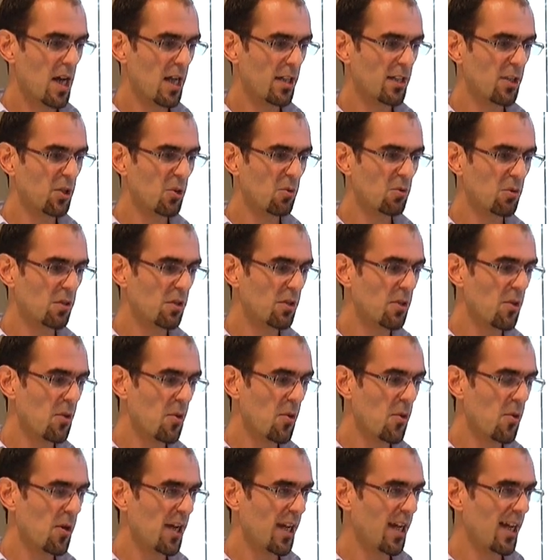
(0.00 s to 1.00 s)
don't
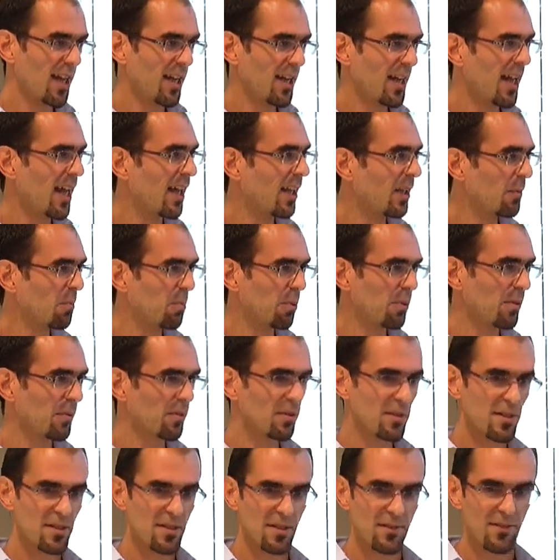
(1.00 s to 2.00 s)
know, and help,
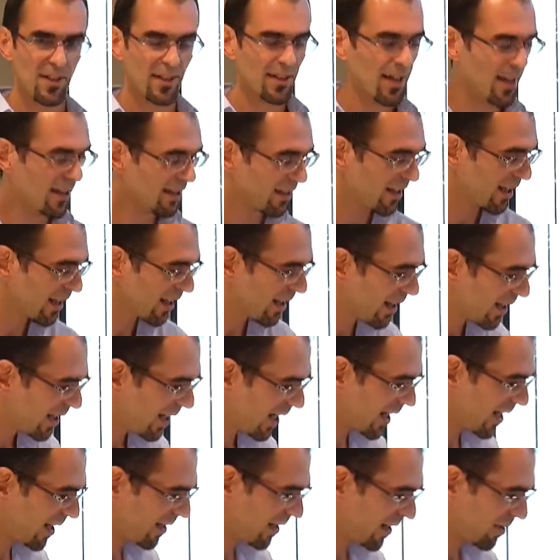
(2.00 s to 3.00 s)
or stuff like that.
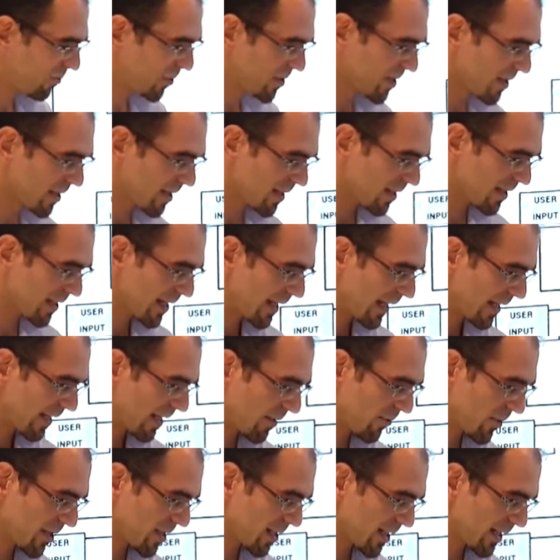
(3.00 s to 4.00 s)
And that was
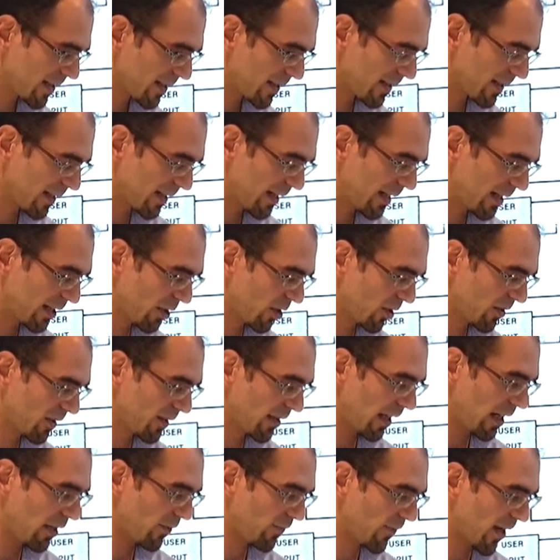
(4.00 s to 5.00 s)
it. It
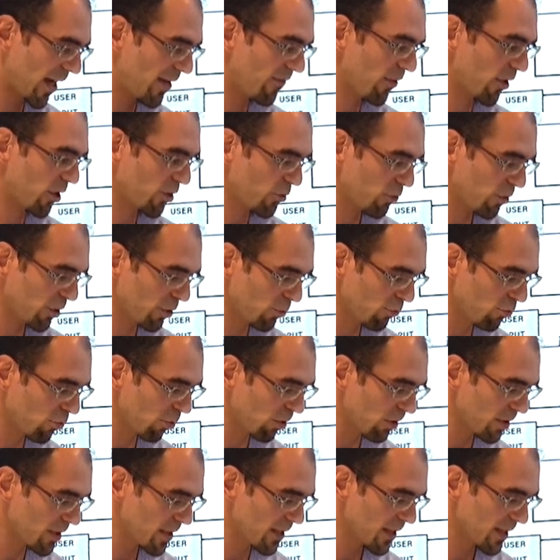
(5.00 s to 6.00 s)
contained 500
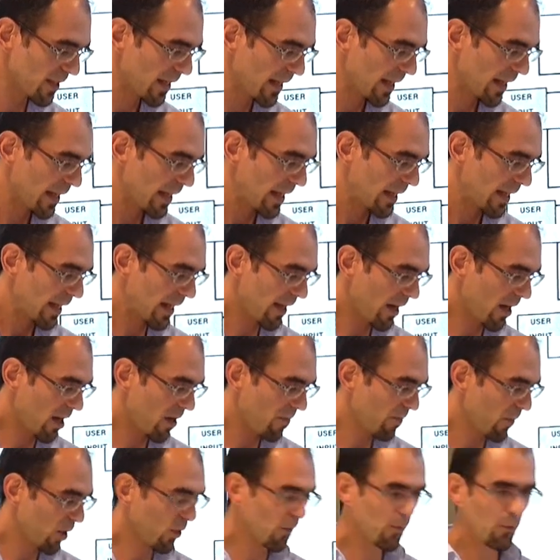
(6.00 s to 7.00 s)
rules,
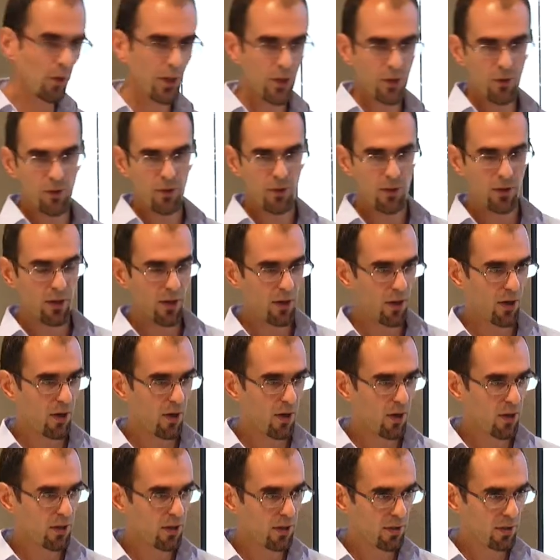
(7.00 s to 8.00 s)
of which
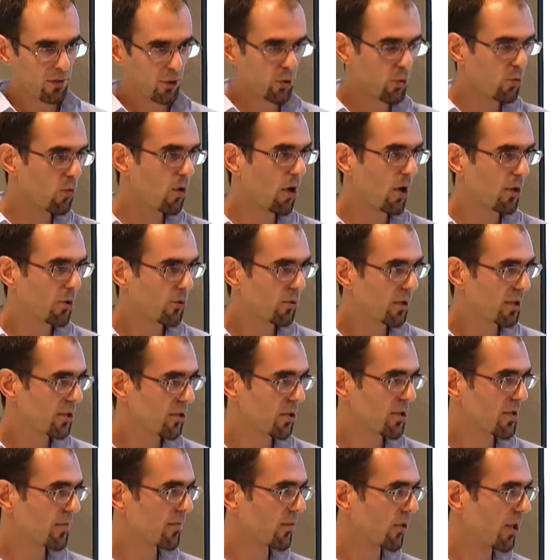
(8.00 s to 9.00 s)
200
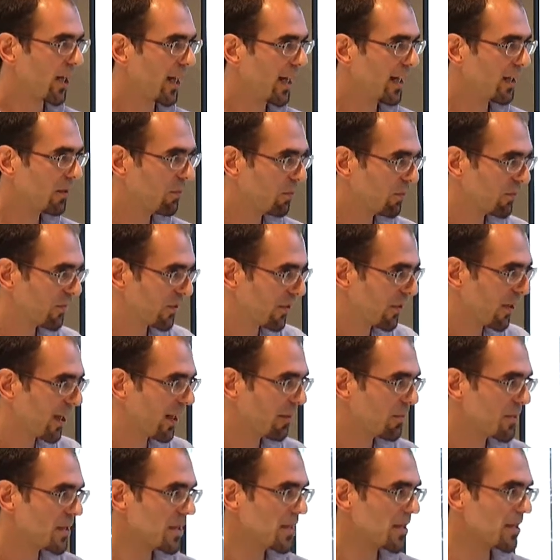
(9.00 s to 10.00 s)
just for help, for the
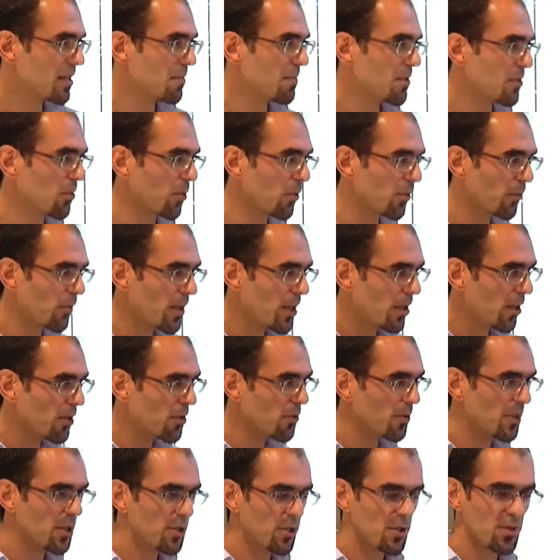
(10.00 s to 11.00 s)
help system, so
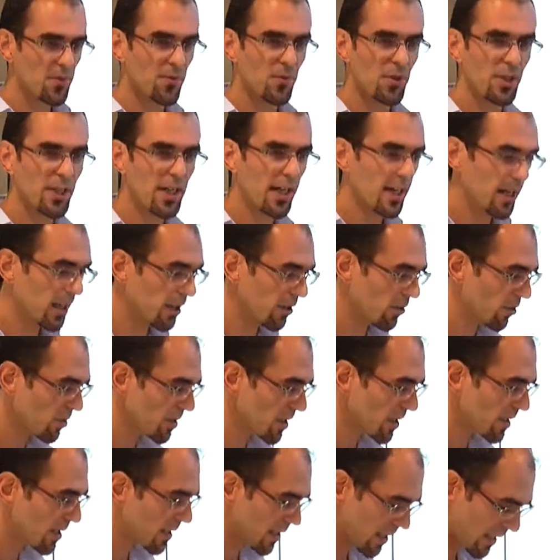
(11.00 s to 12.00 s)
300 just for
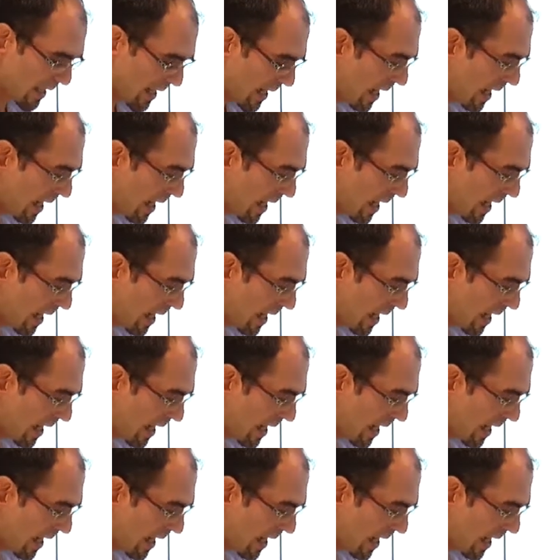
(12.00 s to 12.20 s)
diagnosis.